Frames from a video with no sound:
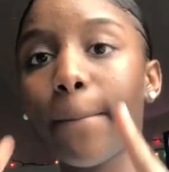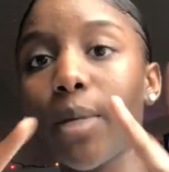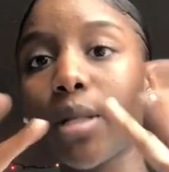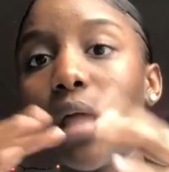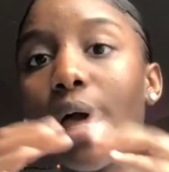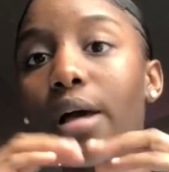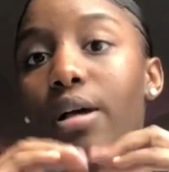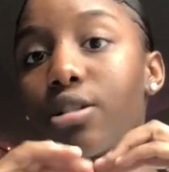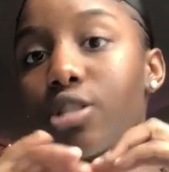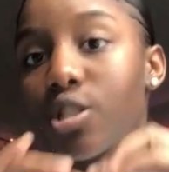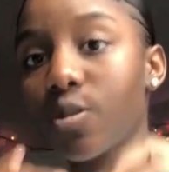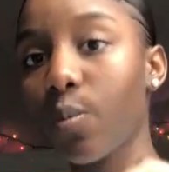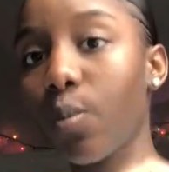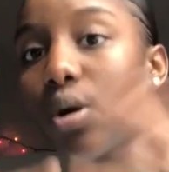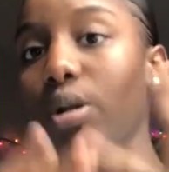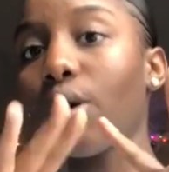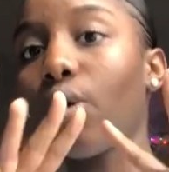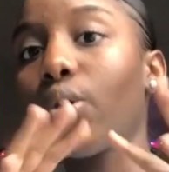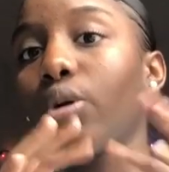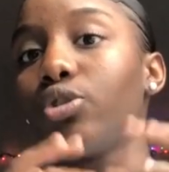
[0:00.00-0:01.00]
like a
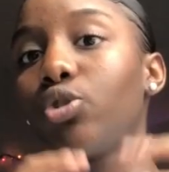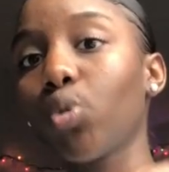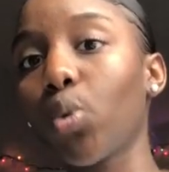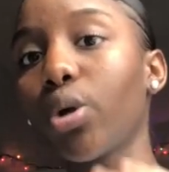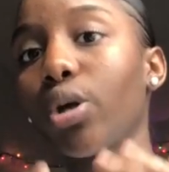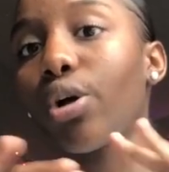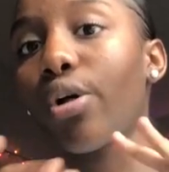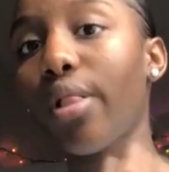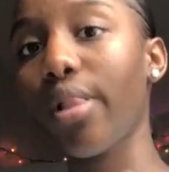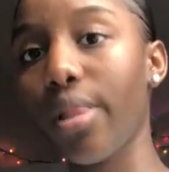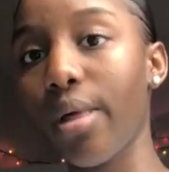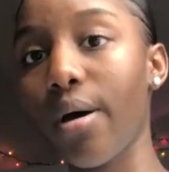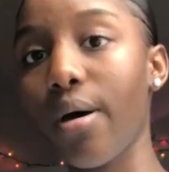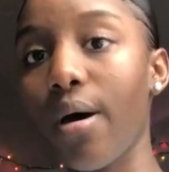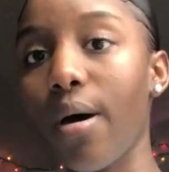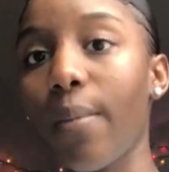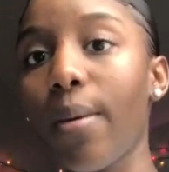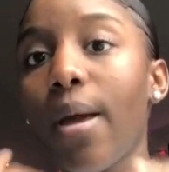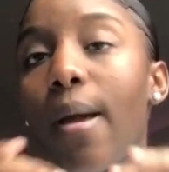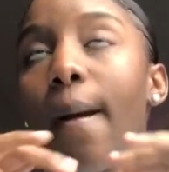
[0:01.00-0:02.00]
sport or join a
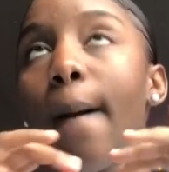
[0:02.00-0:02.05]
club,